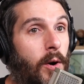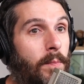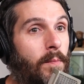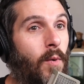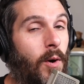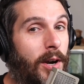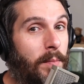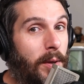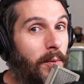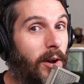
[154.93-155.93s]
more
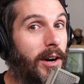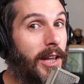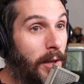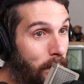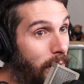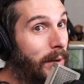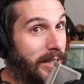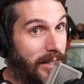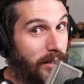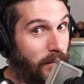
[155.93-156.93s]
people are
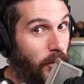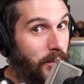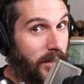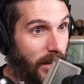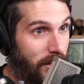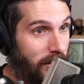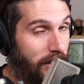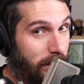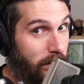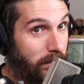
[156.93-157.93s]
implementing the full
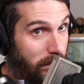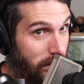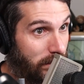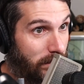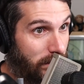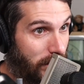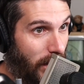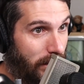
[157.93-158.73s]
standard. Okay.